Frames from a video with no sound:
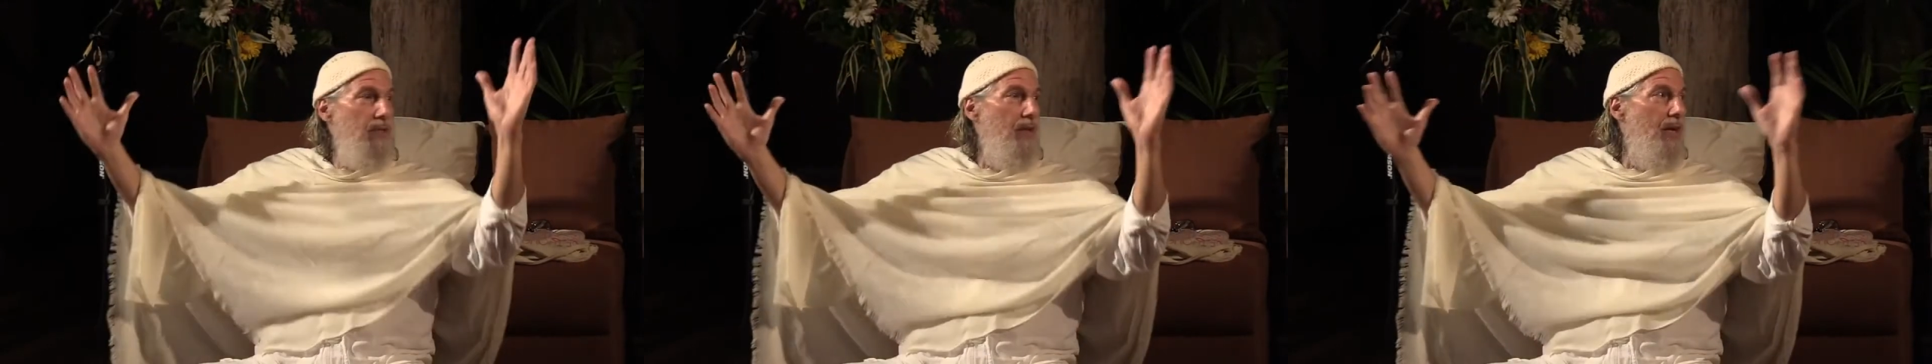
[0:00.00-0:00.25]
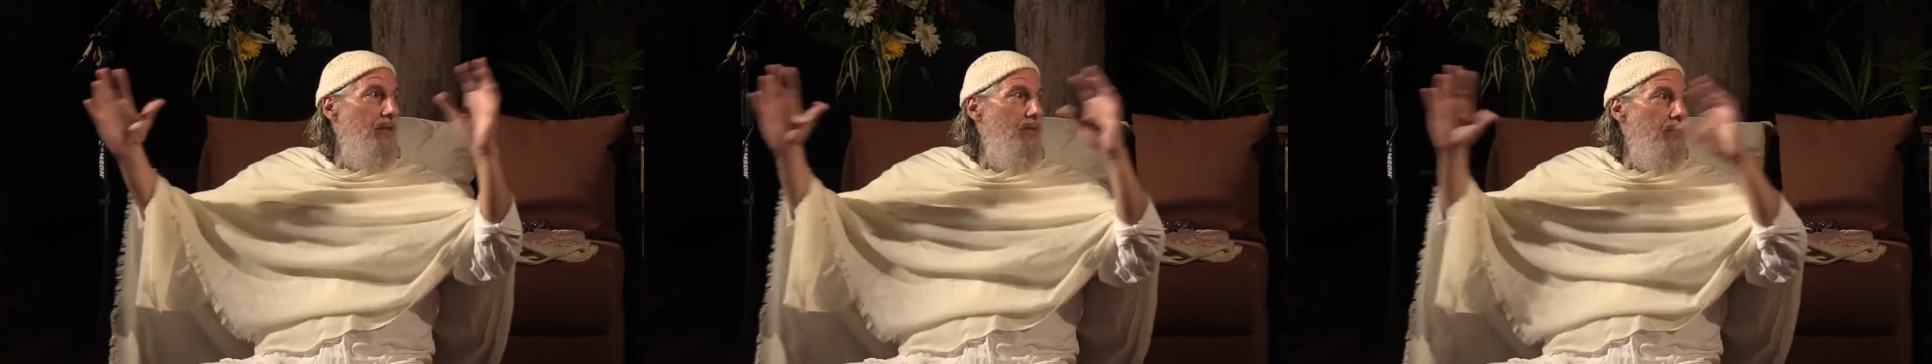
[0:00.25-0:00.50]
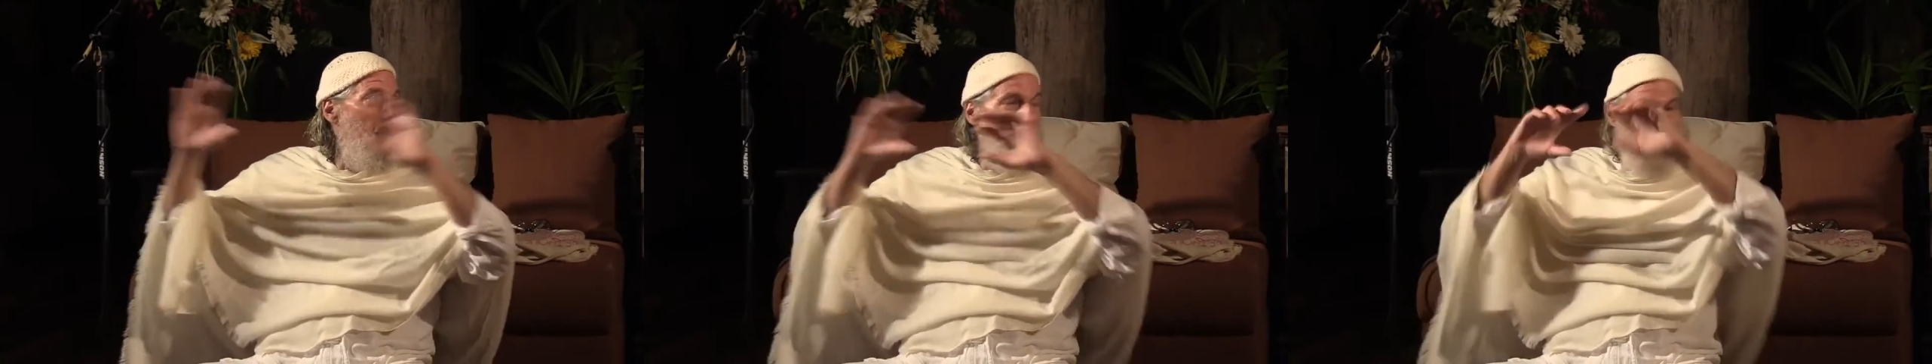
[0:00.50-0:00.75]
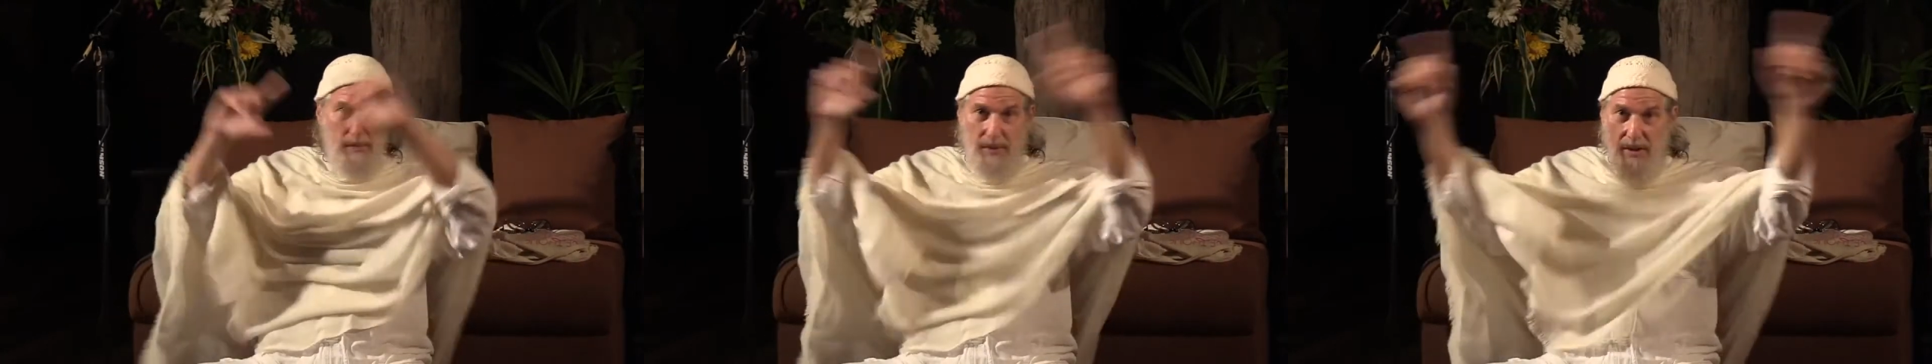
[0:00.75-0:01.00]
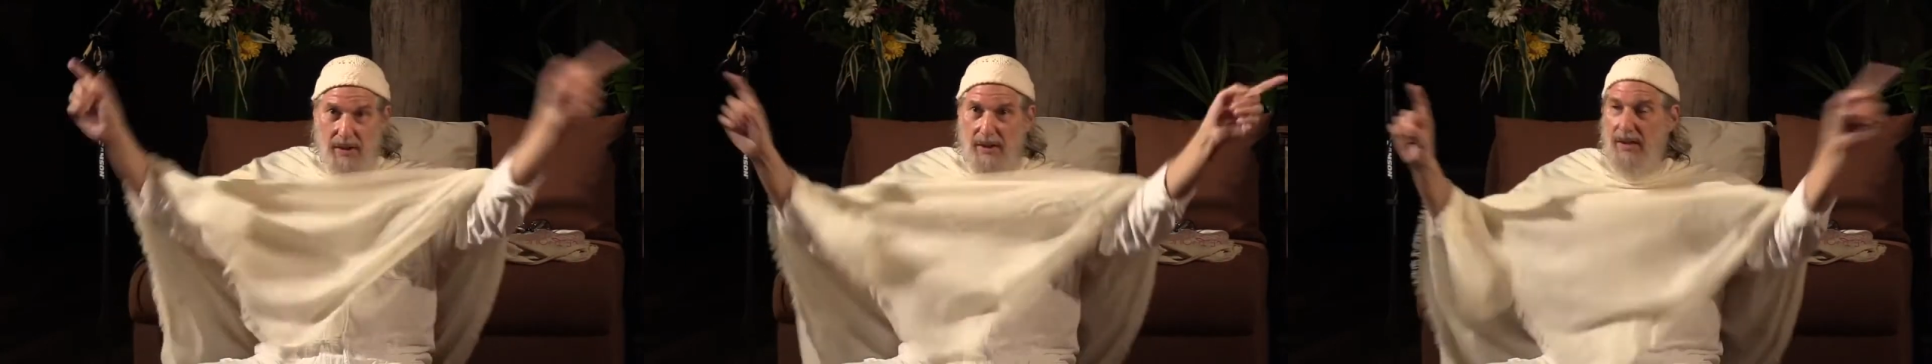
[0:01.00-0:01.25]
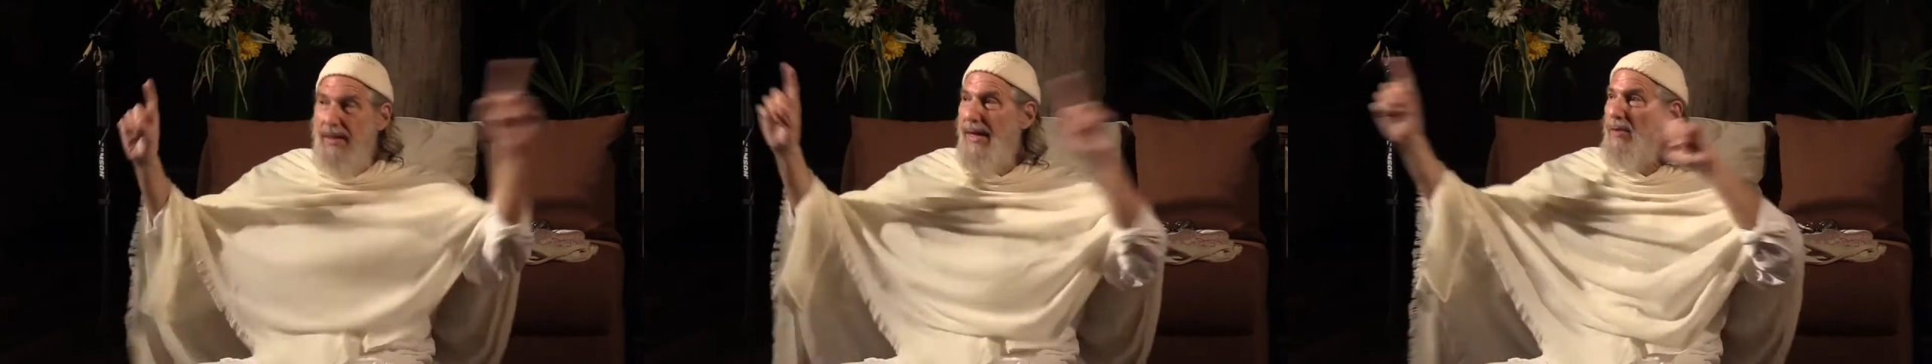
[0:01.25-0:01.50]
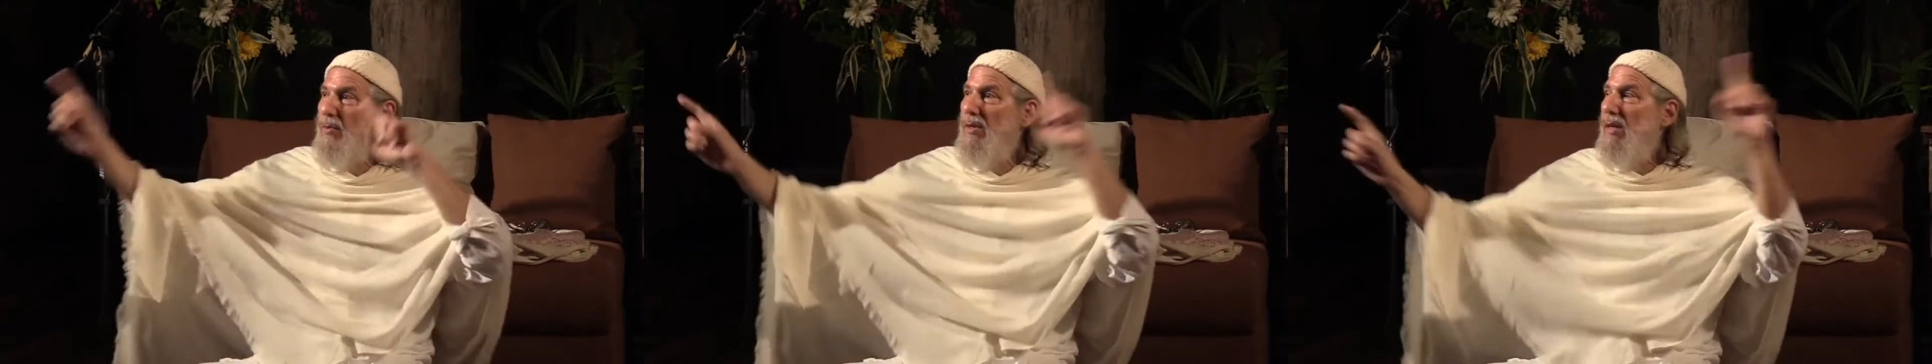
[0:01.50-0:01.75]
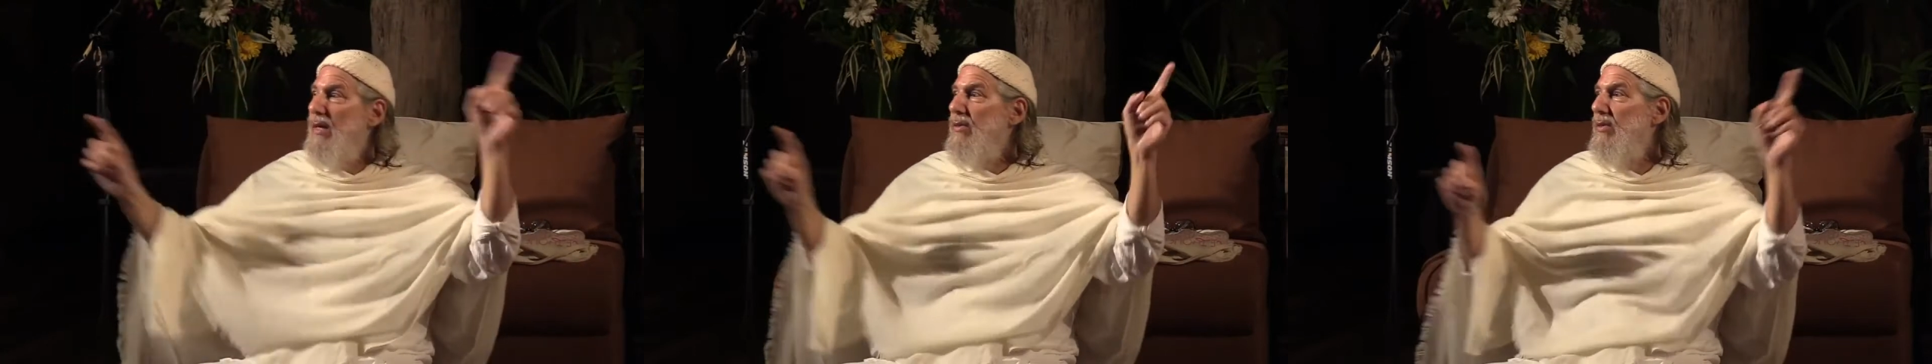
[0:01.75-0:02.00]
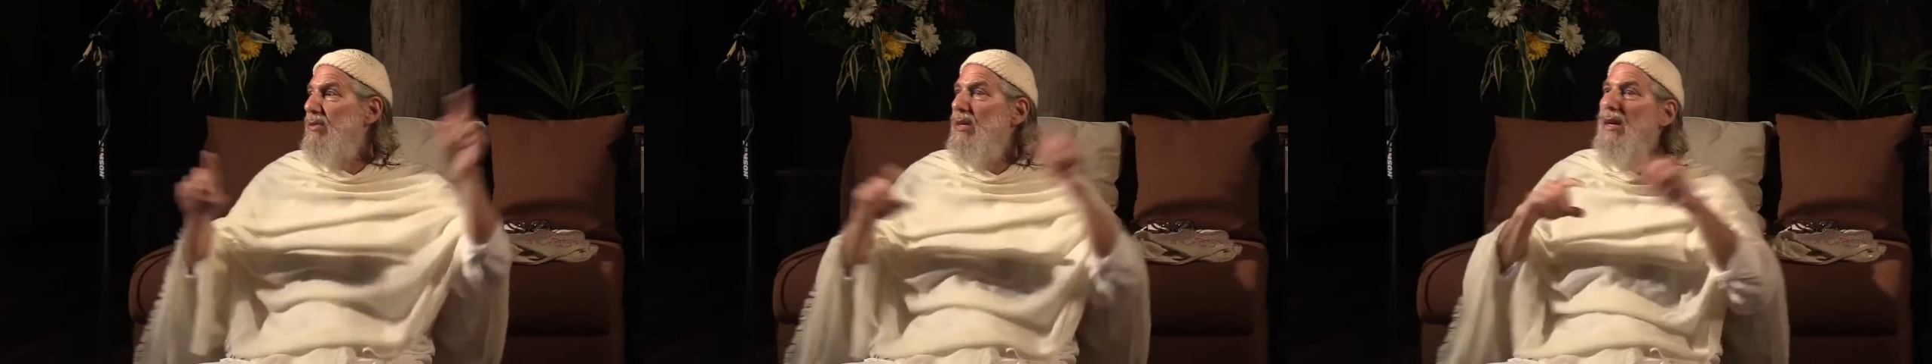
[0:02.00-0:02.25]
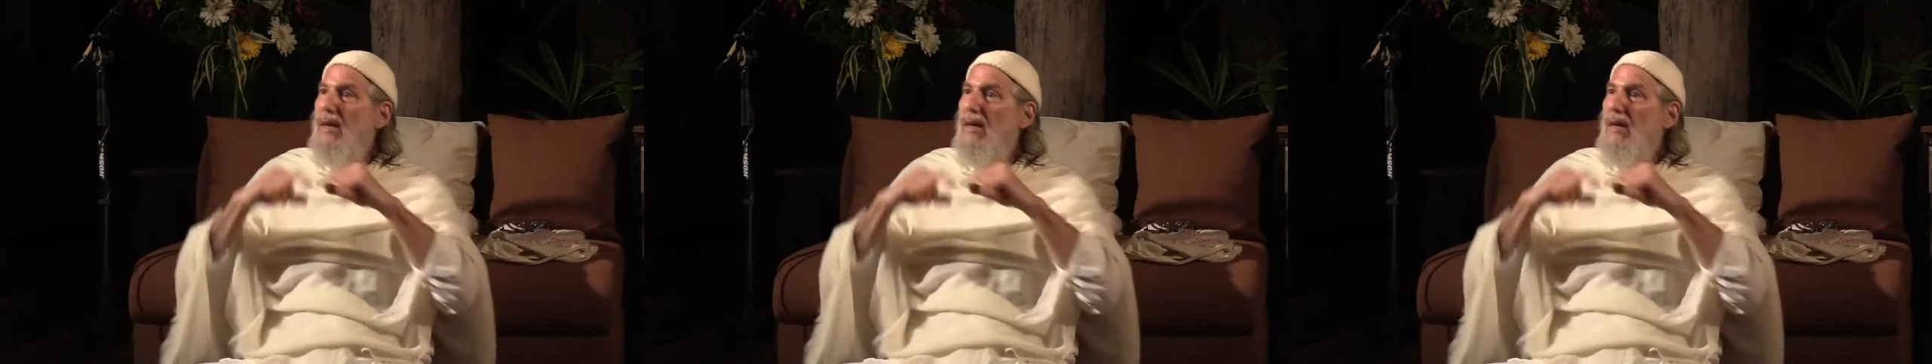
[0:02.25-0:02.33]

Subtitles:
the sides of the pyramid and connect with others,